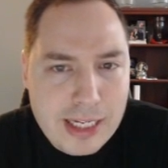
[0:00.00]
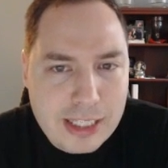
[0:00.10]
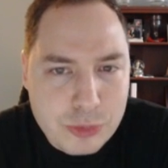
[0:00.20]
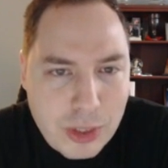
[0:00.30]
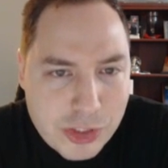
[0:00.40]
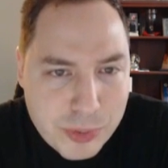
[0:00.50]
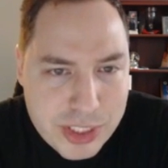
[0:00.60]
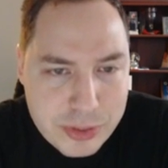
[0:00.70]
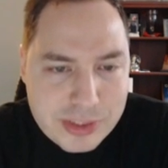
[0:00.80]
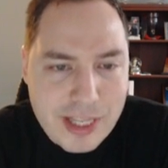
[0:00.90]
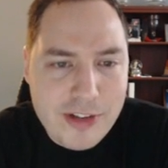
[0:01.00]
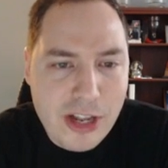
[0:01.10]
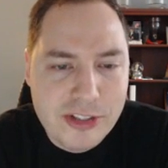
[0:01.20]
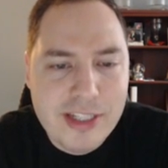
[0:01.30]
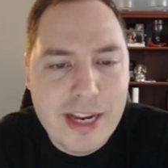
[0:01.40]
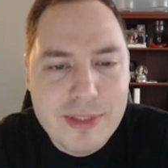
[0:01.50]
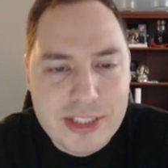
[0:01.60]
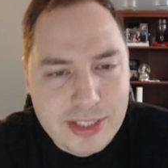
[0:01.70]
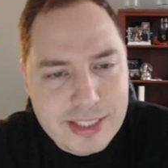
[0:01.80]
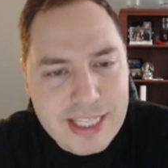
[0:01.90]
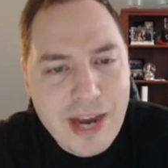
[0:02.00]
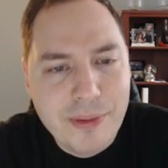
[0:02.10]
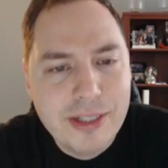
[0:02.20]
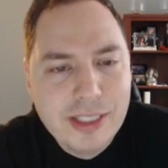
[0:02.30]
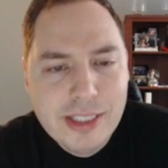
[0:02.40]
as well as we do 700 damage on the tower,